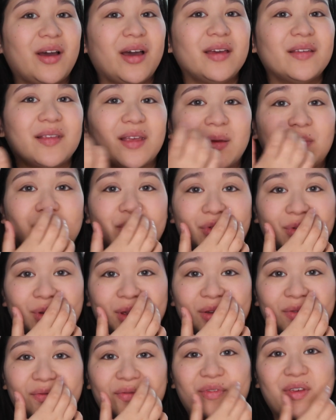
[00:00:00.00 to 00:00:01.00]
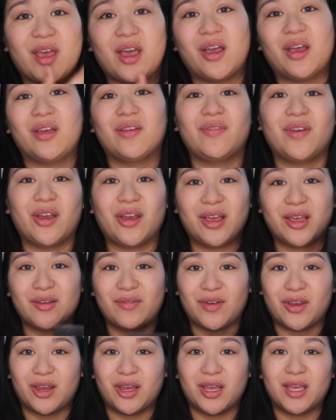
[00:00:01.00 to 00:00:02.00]
guys, I'm doing a very very
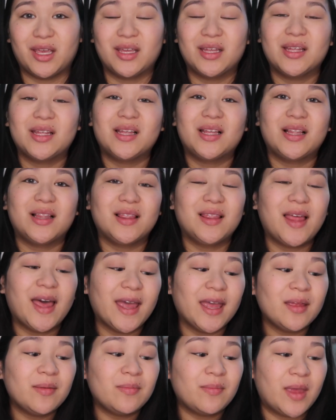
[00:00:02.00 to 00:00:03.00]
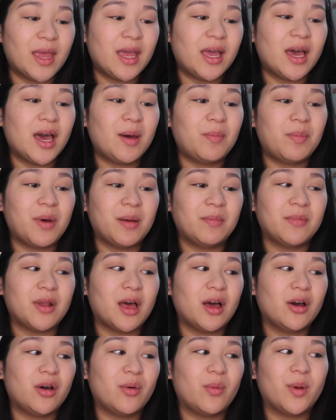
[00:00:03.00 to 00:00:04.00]
very light makeup. I'm
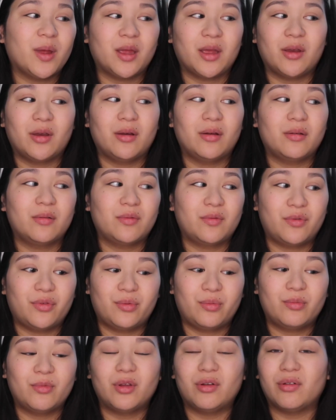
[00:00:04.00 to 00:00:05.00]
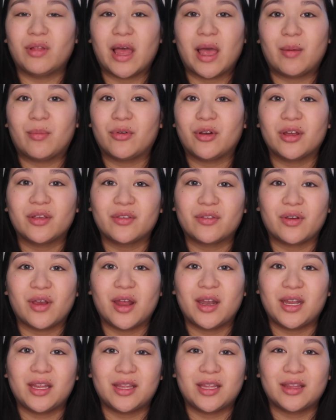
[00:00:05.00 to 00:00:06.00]
not going glamorous or
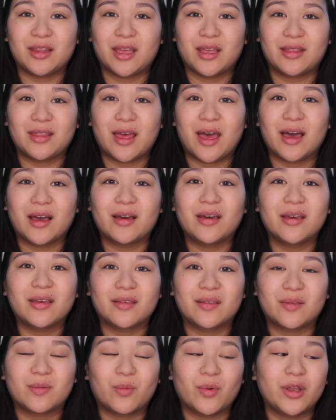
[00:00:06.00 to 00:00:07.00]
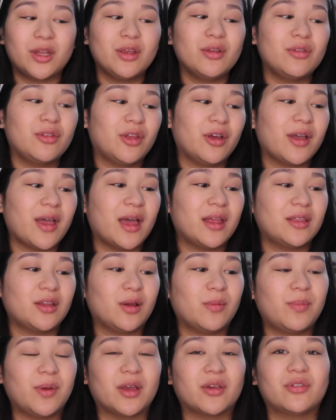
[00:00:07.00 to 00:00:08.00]
anything like that, because when you look at
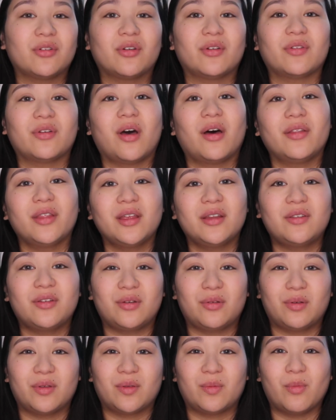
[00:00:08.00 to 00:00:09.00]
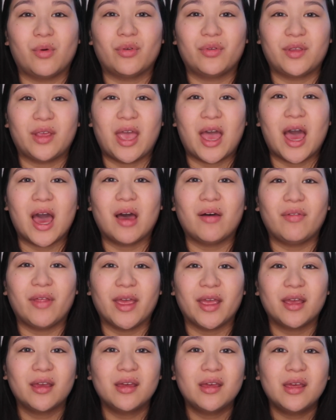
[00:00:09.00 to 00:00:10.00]
their pictures, all they do is mostly have
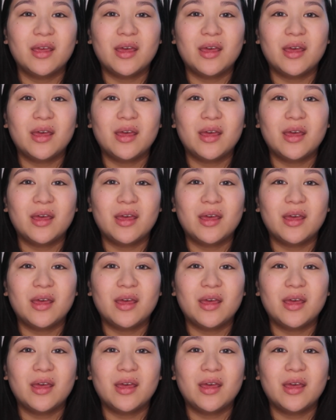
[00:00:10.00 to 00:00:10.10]
like